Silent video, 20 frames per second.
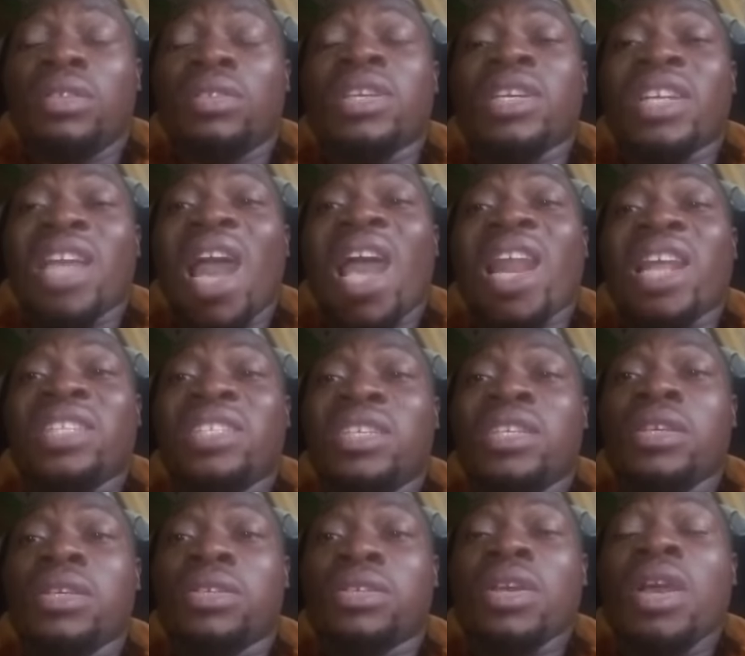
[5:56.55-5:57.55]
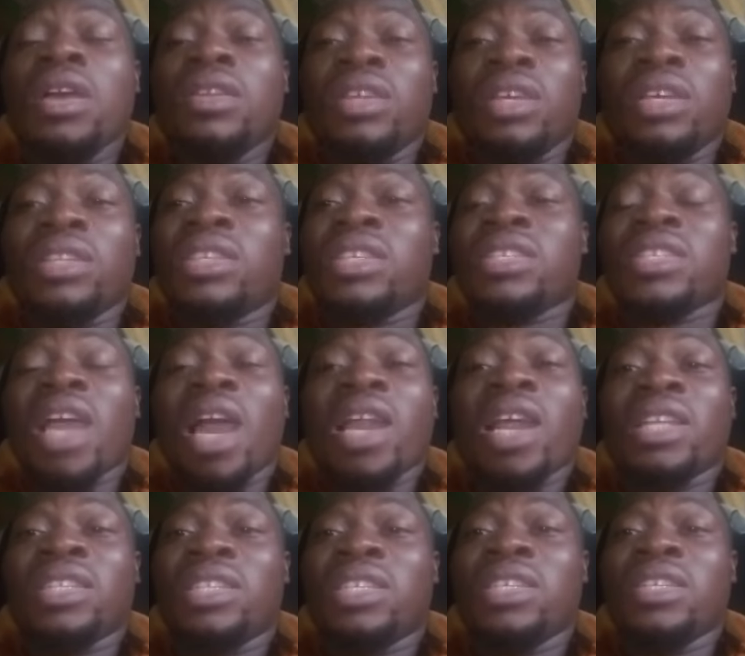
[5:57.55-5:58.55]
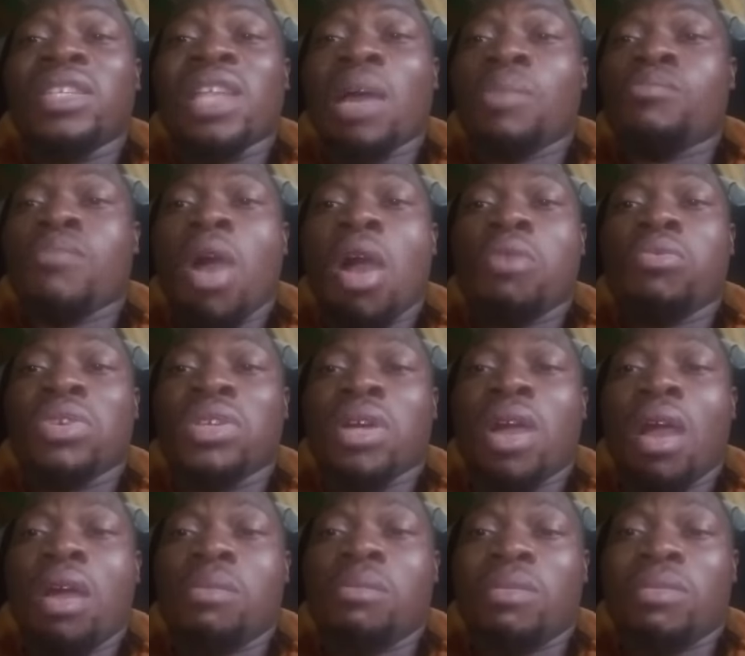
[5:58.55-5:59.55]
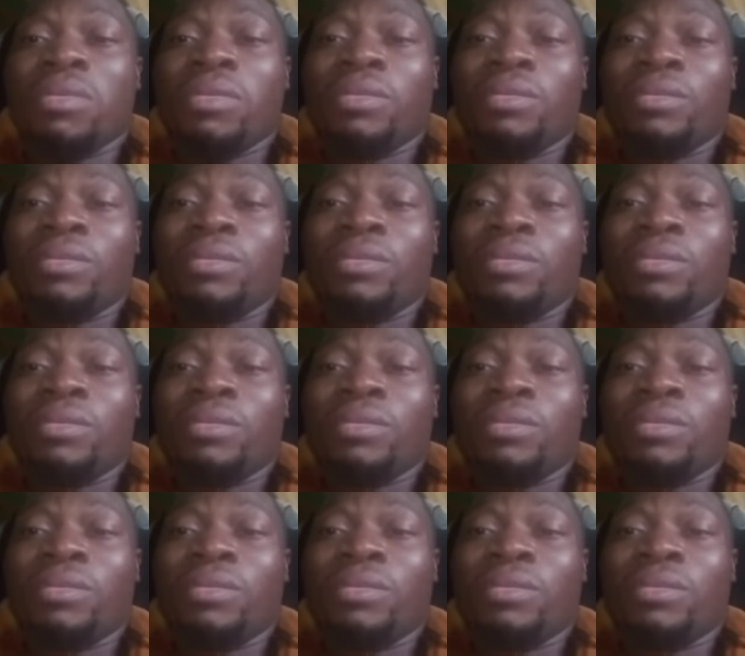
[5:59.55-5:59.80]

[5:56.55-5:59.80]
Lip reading: it is guaranteed that more will come.